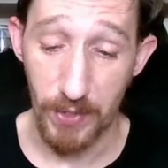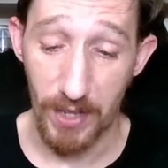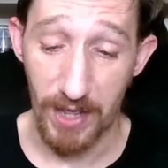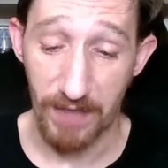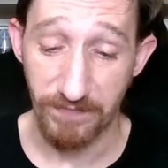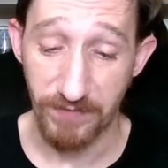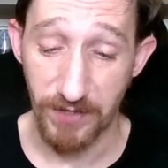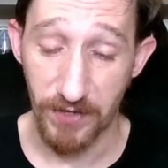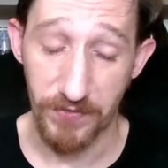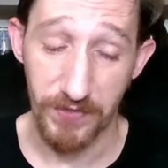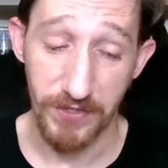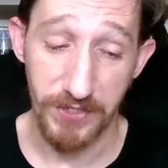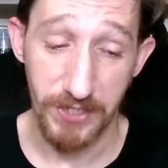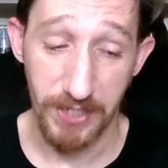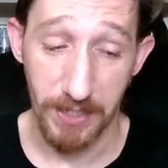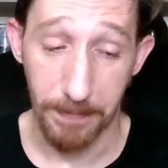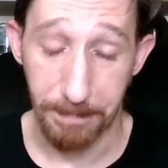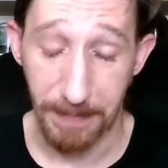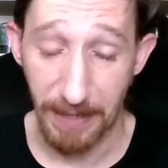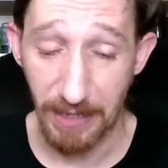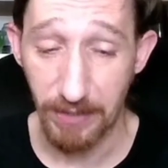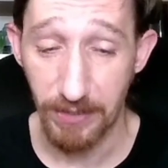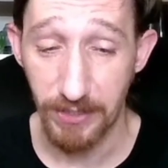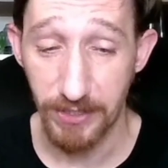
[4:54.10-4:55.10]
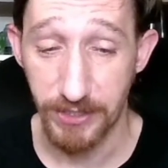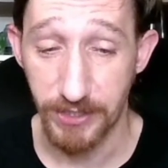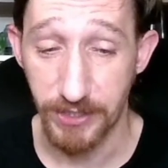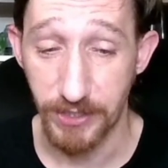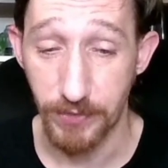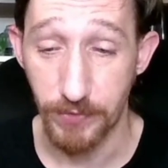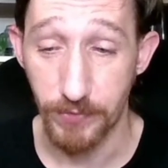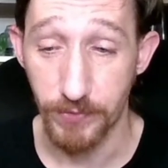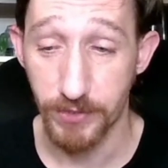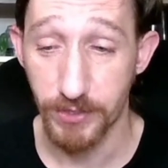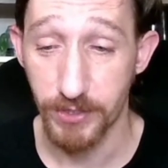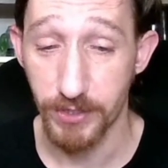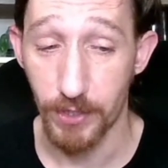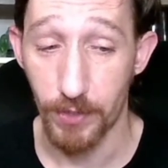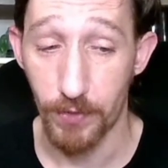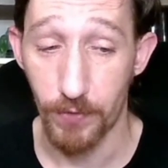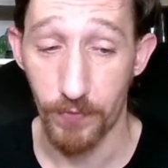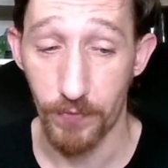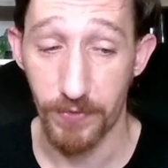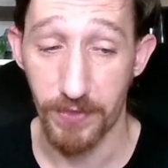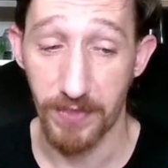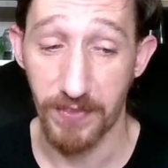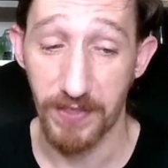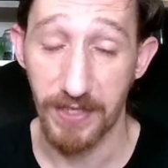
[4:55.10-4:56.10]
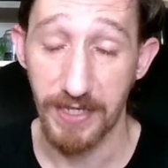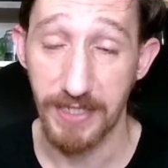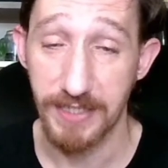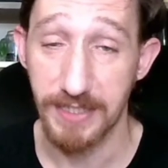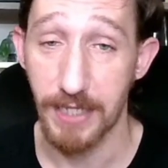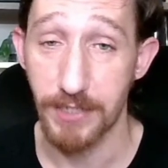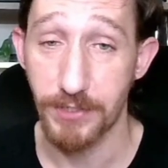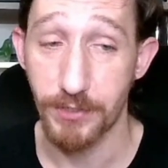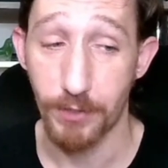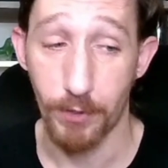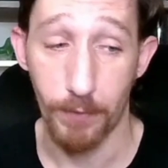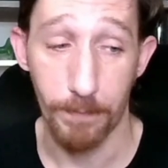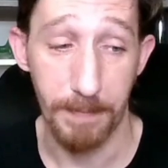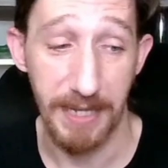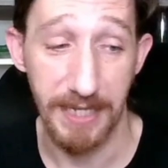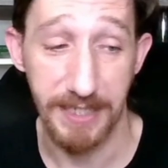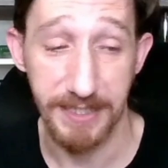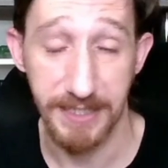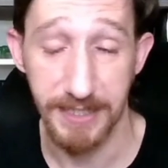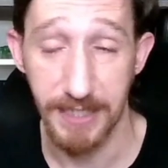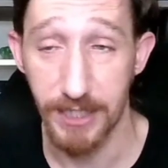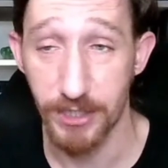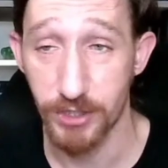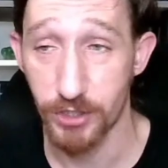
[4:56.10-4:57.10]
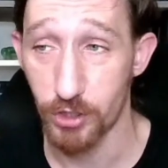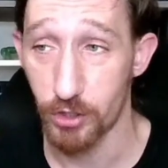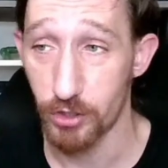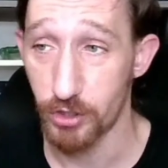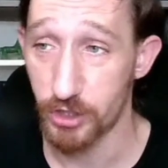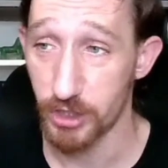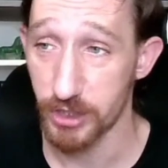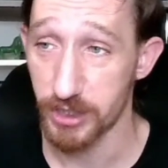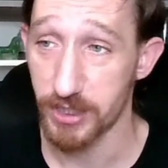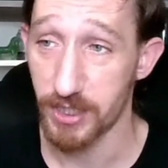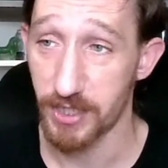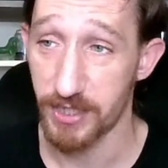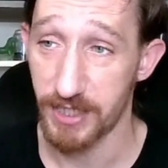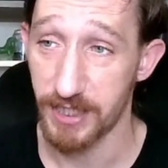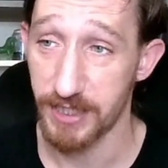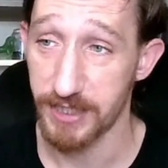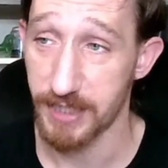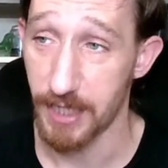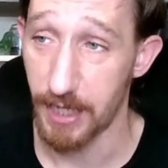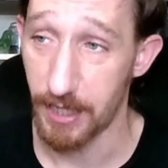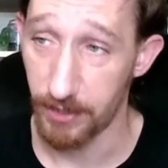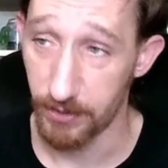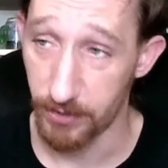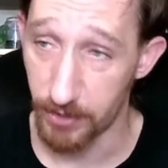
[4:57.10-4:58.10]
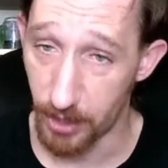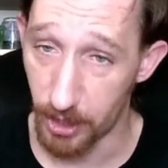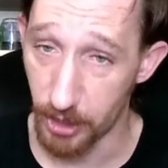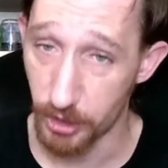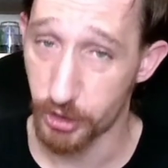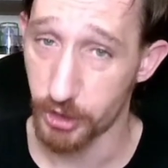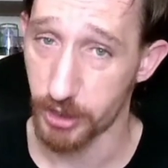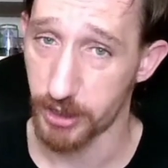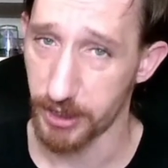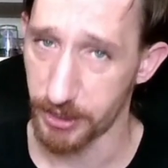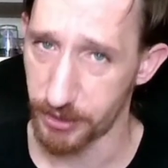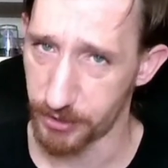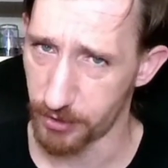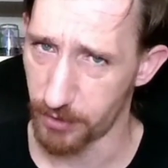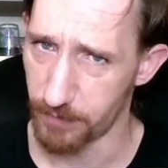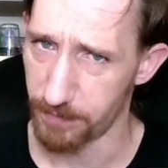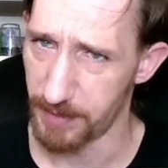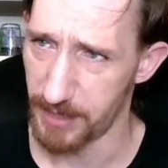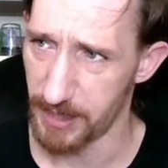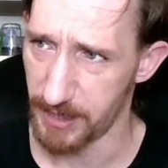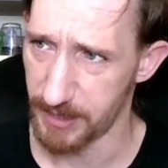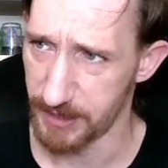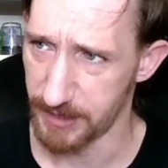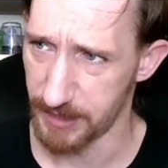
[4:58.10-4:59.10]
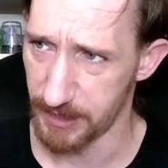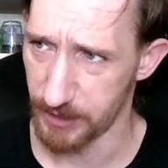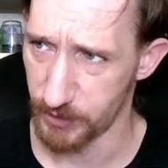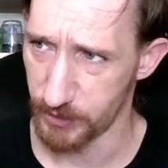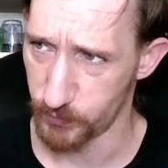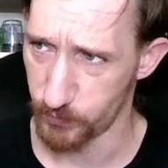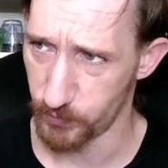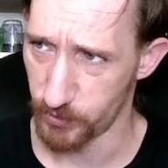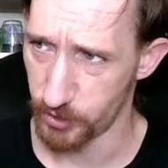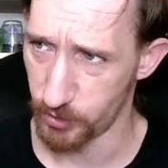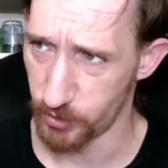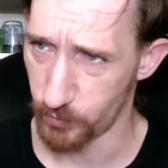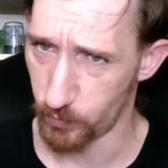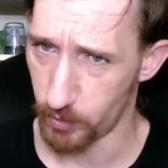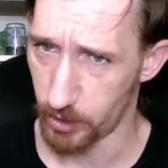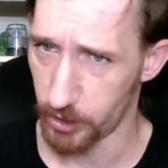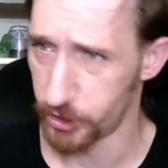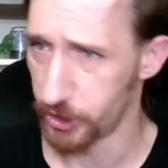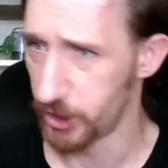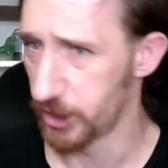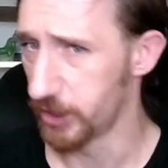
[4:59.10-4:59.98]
you have nothing to compare it to, so the things that don't make sense are just the things that logically don't make sense when you're